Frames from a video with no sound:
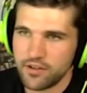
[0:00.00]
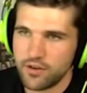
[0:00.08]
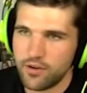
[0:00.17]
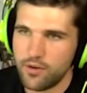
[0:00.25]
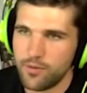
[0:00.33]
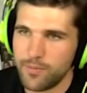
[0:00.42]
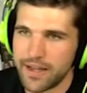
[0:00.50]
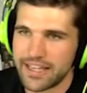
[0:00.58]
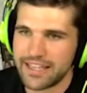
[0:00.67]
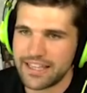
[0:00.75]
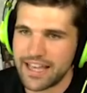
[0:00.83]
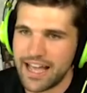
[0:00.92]
Oh my
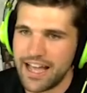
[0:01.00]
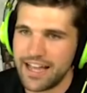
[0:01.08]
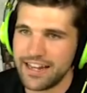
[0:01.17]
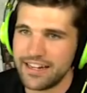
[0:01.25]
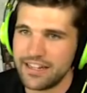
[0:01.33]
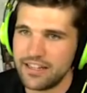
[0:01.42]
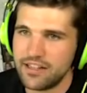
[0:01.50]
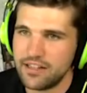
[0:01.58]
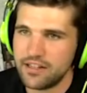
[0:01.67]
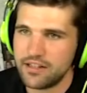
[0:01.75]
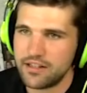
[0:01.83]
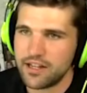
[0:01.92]
god.
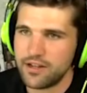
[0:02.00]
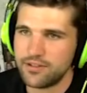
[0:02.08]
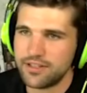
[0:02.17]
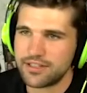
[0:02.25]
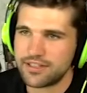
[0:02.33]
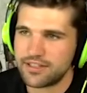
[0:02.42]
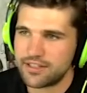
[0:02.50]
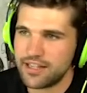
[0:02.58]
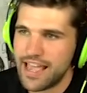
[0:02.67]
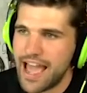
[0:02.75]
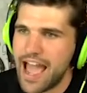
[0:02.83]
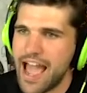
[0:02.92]
How does this...
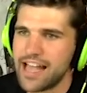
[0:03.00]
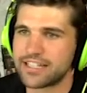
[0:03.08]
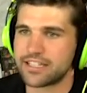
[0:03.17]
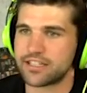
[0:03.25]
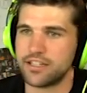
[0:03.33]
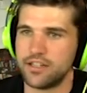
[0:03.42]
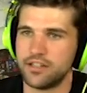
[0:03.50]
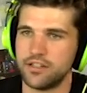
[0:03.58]
Yes!